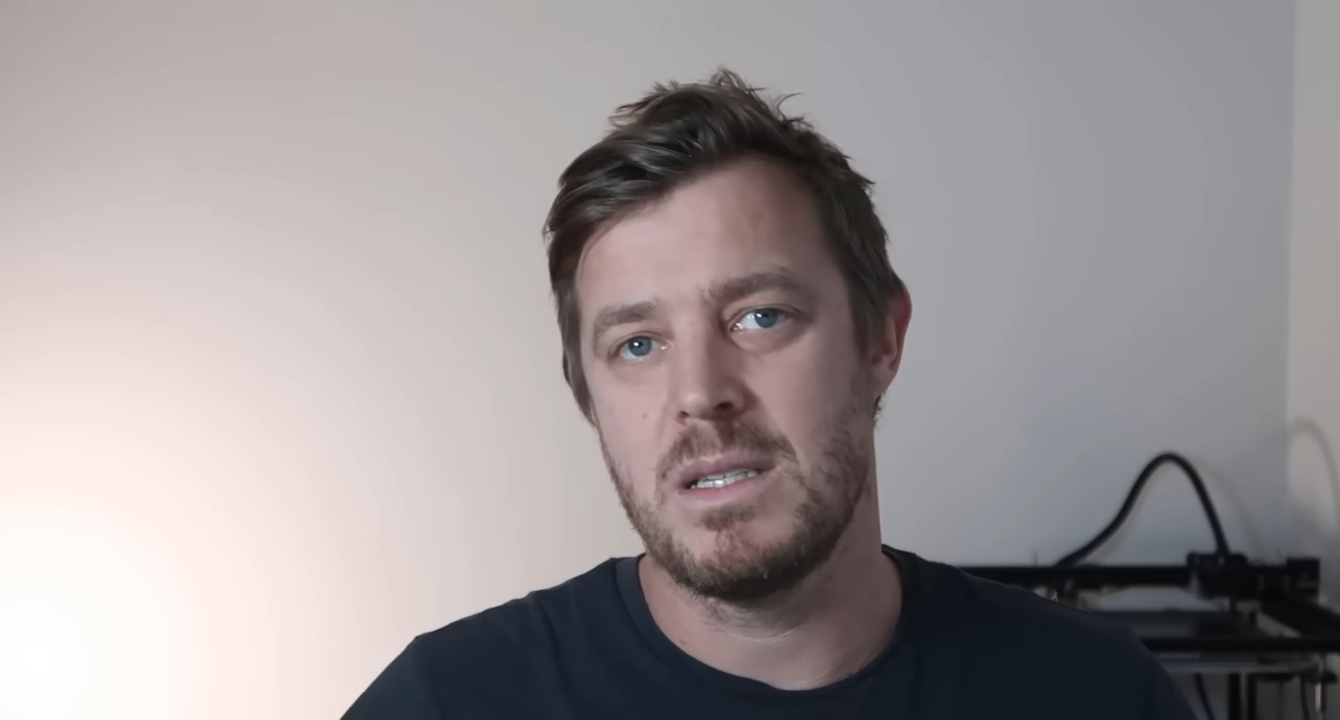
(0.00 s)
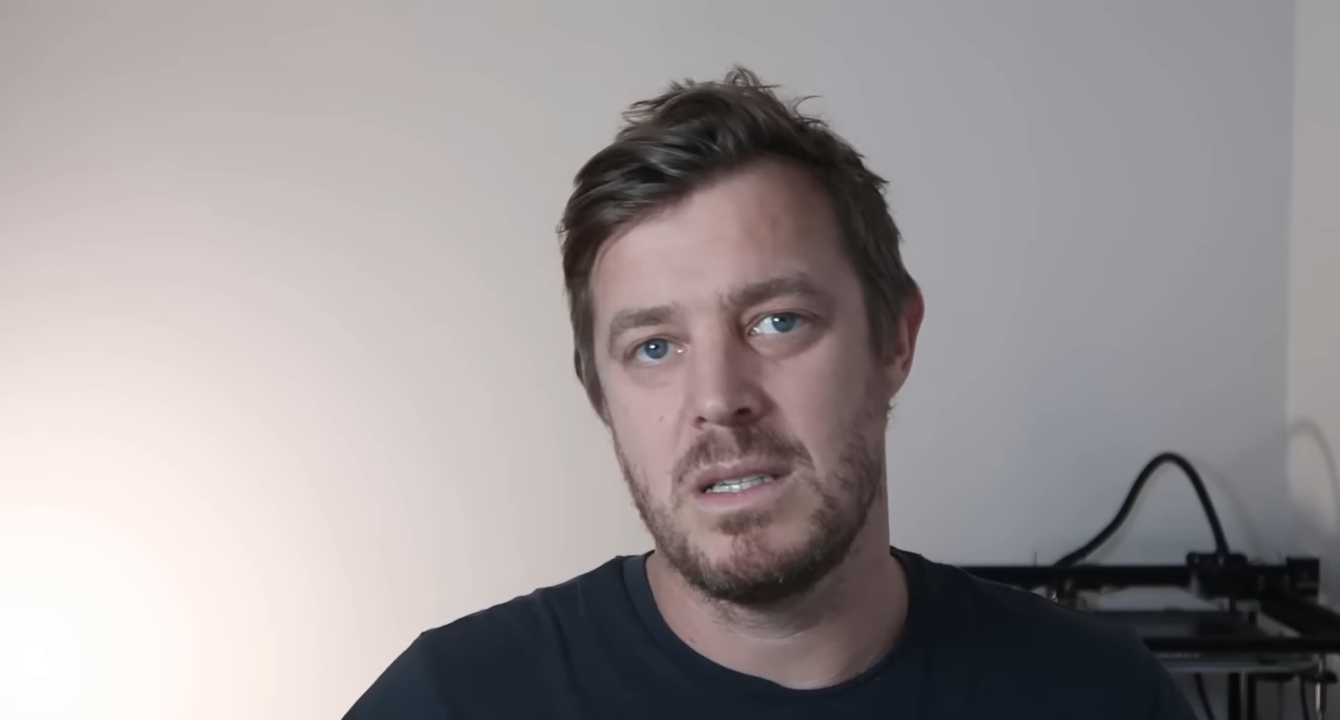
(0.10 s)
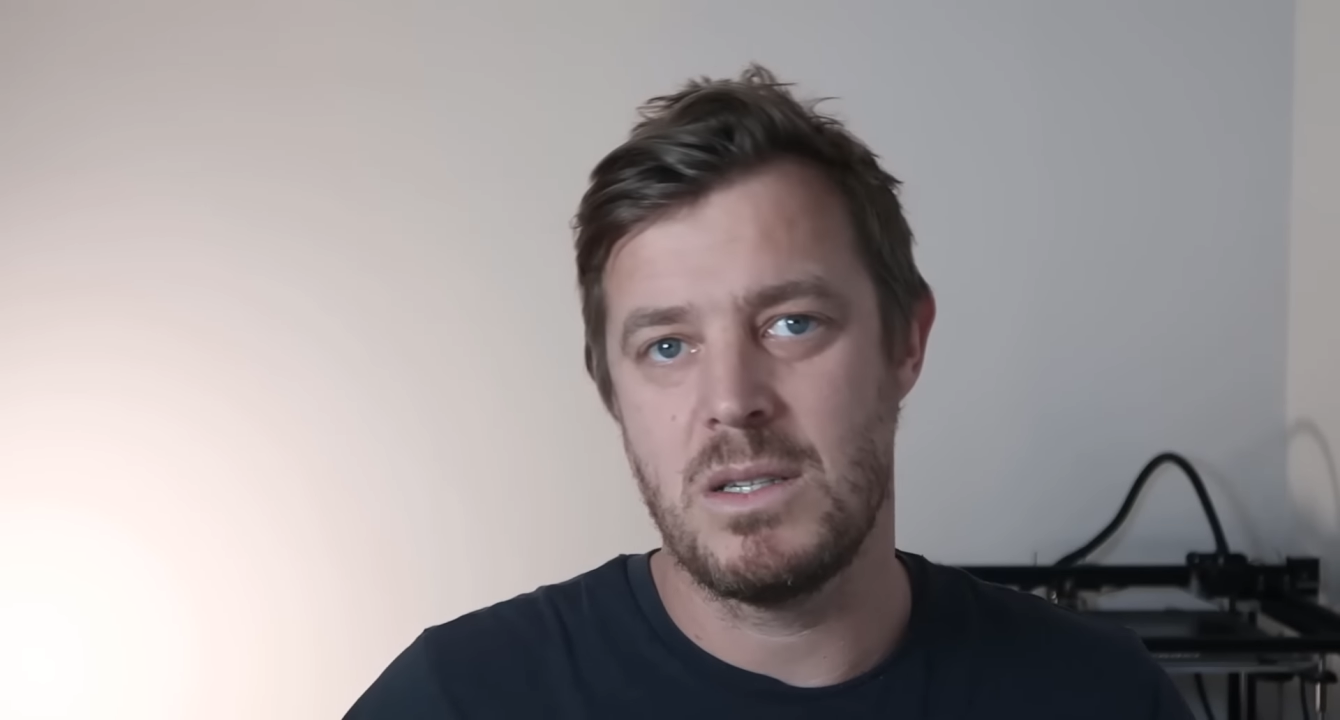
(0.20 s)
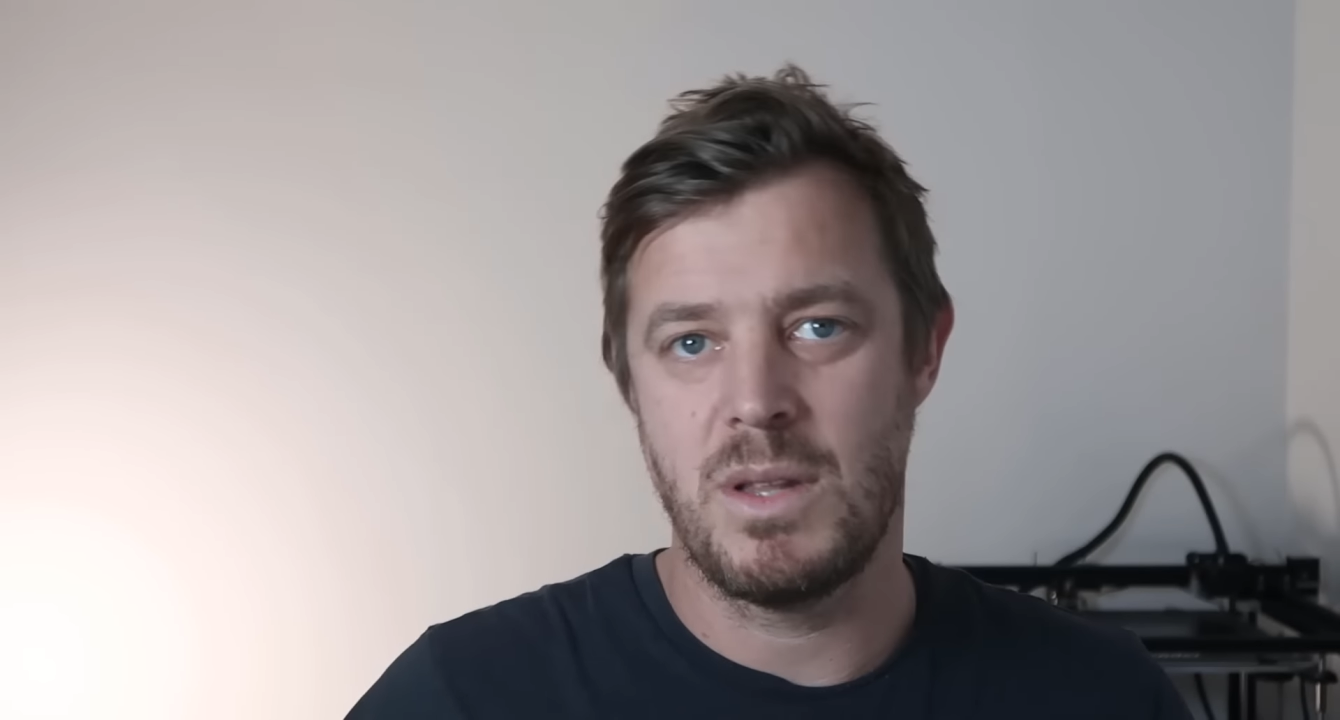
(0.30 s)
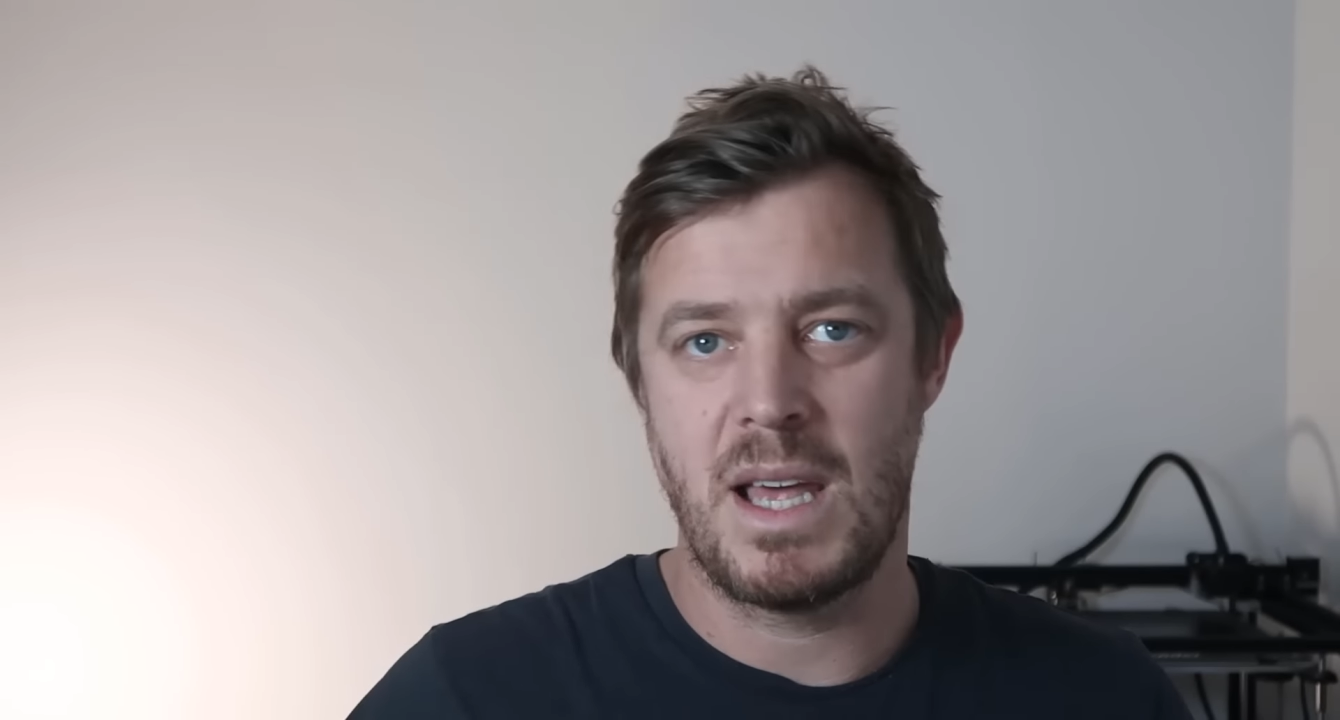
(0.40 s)
and
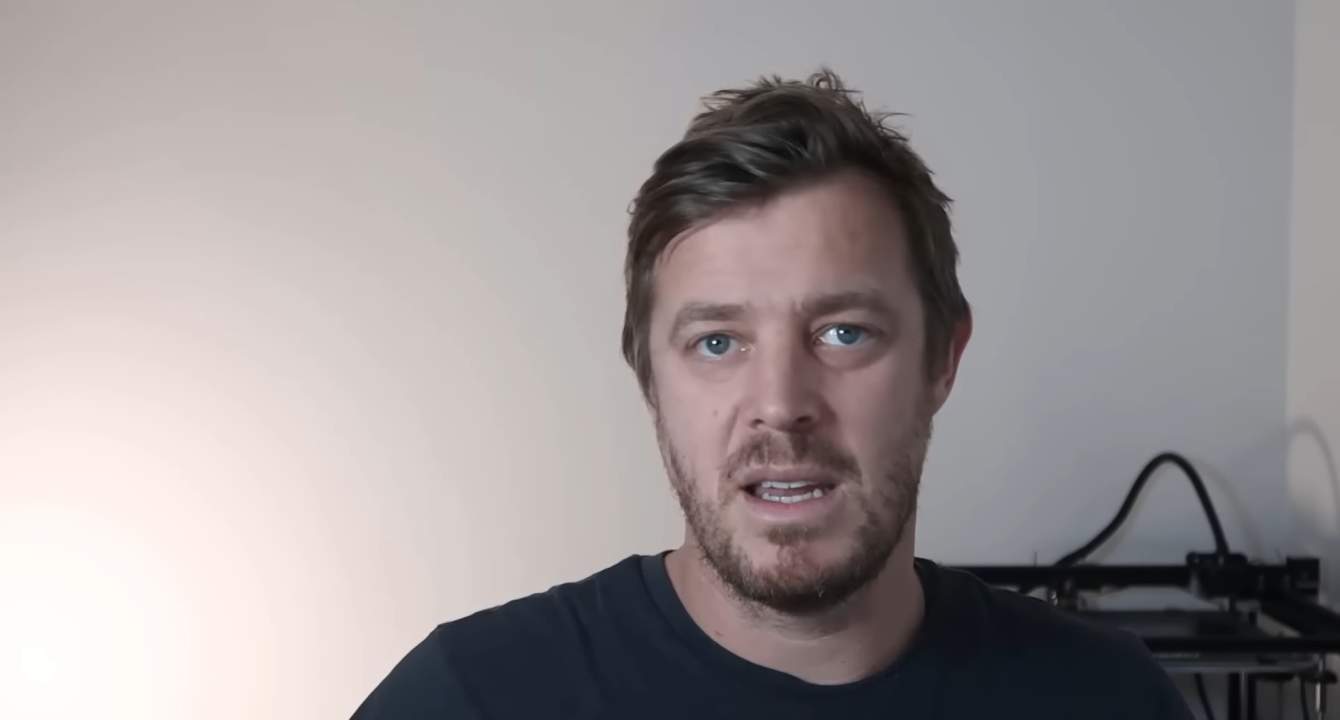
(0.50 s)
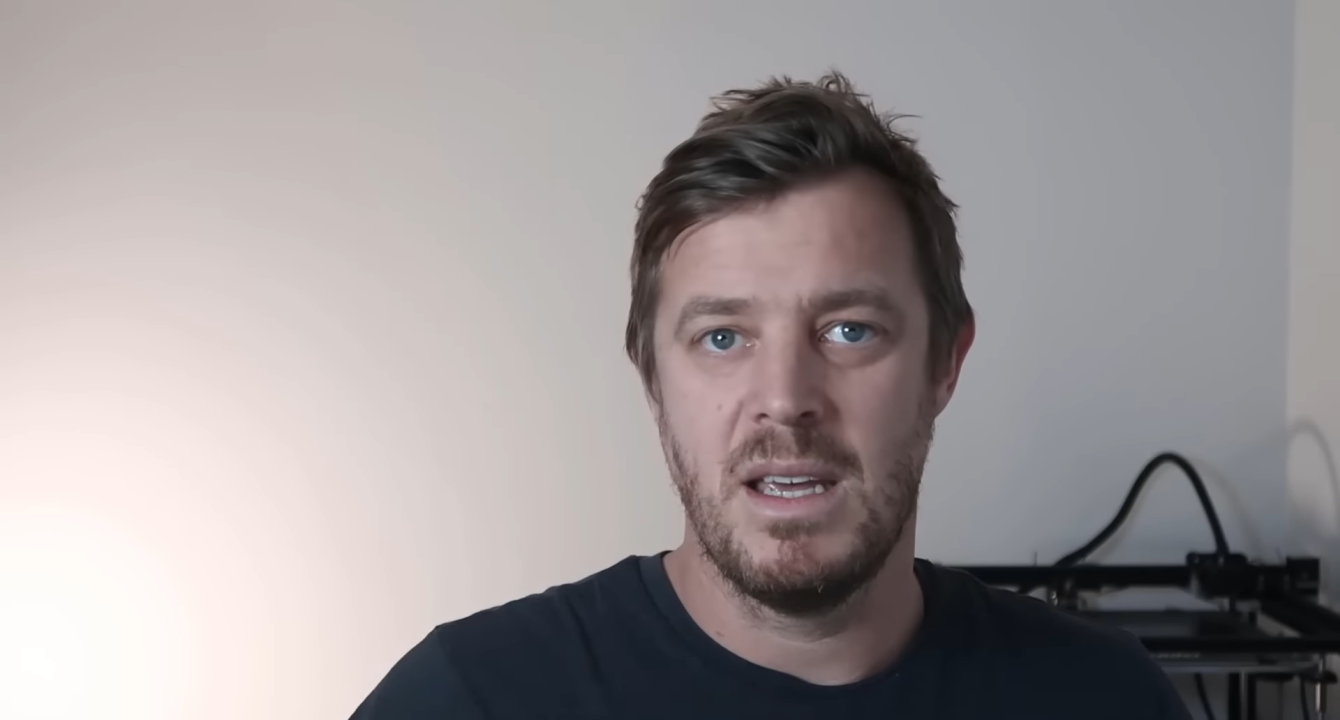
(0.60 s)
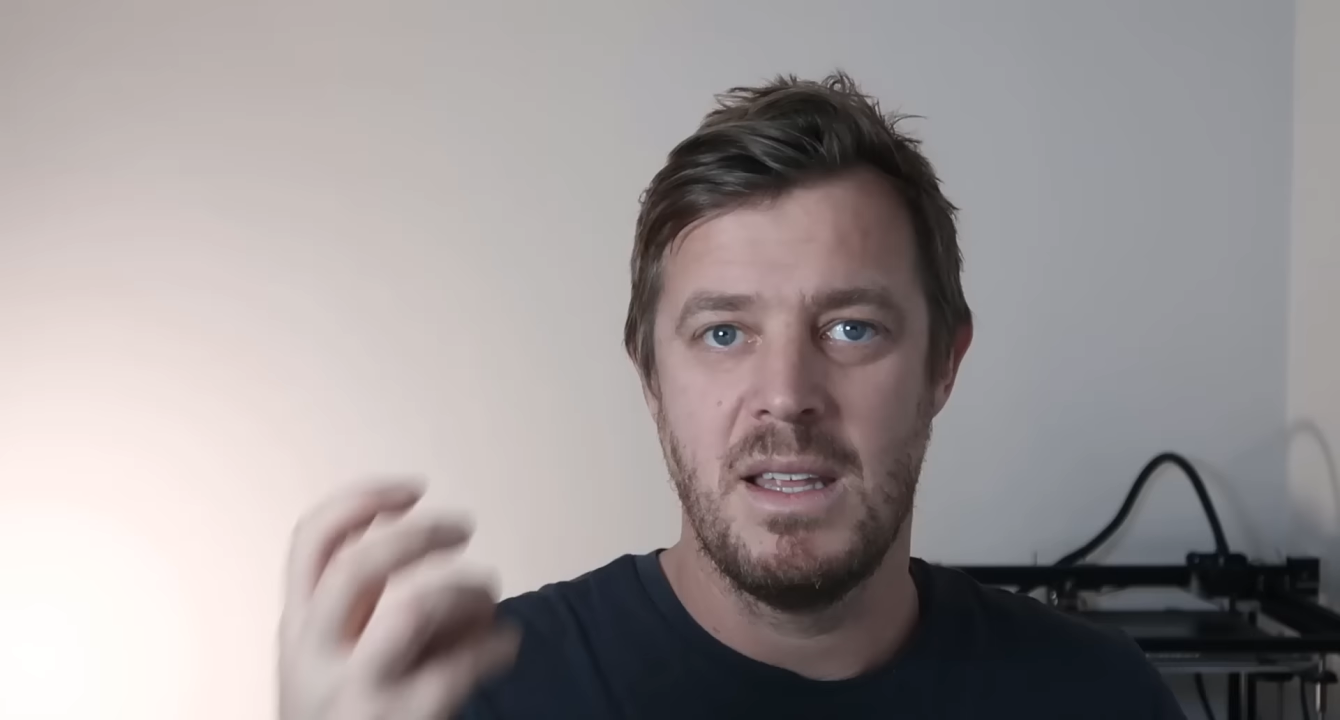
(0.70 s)
so that